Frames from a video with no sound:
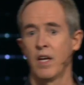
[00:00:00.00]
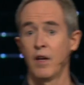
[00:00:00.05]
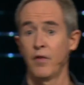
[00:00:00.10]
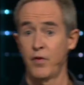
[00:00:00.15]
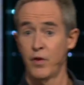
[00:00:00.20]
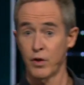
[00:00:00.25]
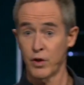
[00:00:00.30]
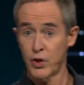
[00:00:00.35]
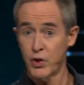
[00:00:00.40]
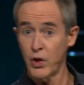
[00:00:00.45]

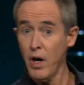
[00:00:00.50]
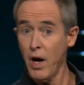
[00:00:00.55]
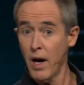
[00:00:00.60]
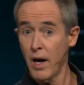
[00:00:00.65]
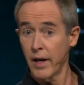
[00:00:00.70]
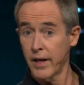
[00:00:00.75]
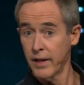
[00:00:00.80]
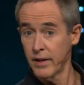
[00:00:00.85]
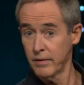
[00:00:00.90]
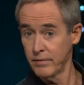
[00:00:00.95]
if you're
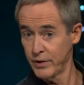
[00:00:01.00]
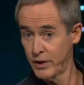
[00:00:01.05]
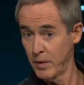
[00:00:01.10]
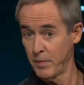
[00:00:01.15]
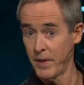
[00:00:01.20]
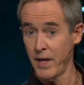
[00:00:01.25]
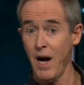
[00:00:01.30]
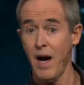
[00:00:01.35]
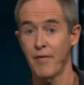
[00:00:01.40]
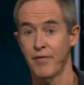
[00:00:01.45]
drunk, it should
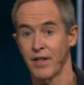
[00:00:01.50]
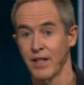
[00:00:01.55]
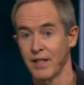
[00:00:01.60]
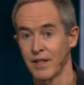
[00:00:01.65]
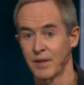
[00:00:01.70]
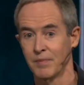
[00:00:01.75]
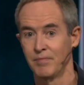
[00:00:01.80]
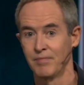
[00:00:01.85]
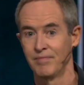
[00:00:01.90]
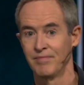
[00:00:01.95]
be
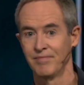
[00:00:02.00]
obvious.